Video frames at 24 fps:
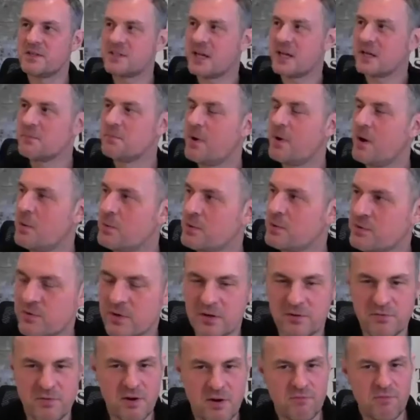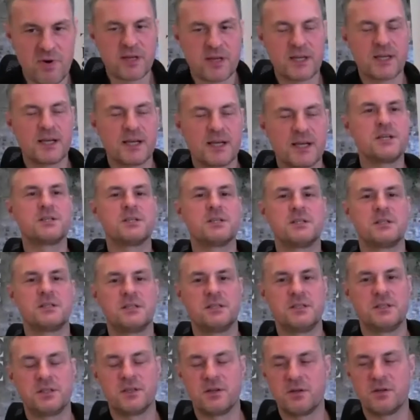the second part was really around regulation,
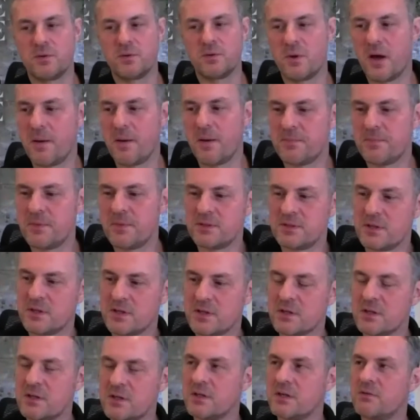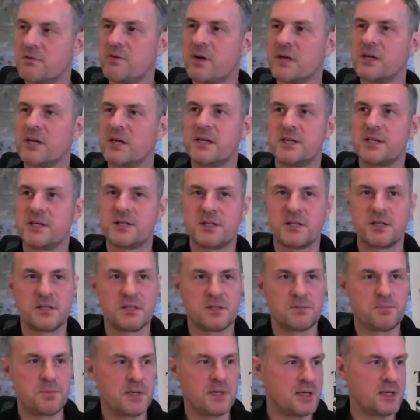and you can look at regulation
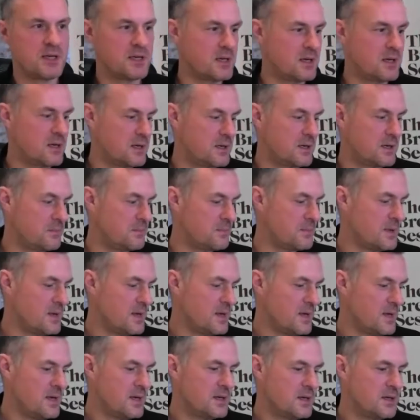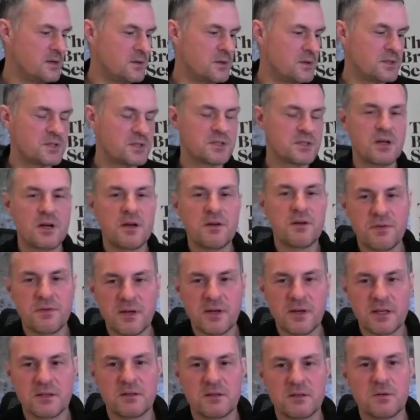as being
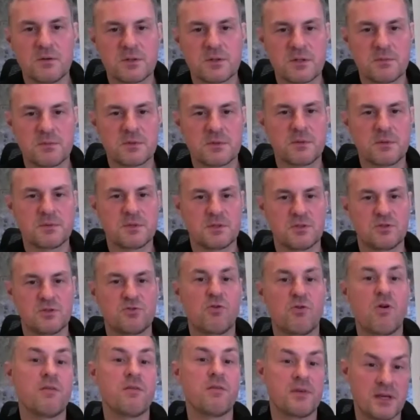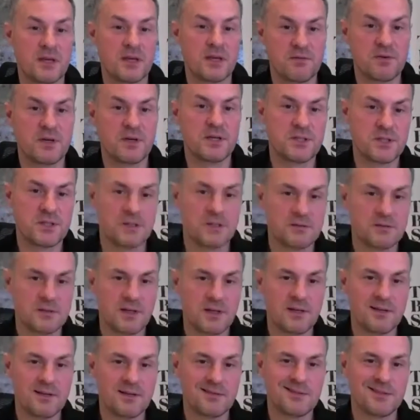stifling, or sometimes as driving innovation.
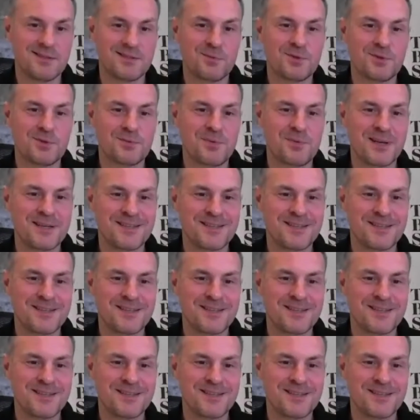And so what's